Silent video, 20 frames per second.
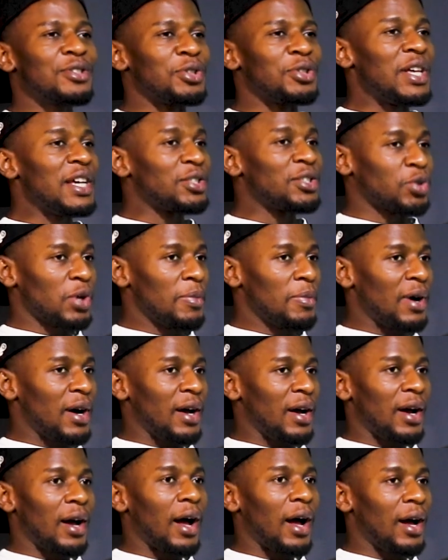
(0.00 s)
Today is
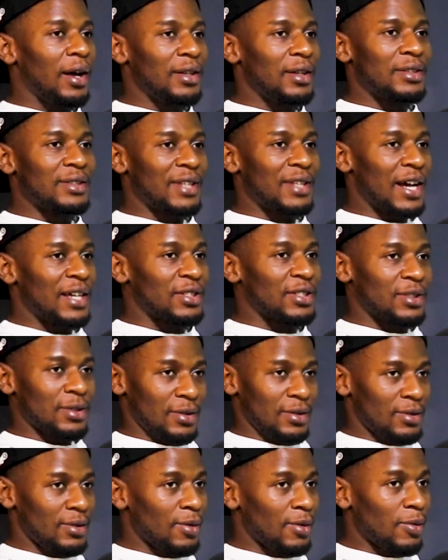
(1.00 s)
Rema.
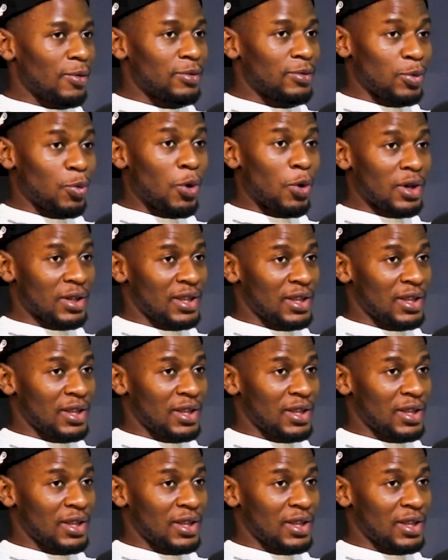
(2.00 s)
That's one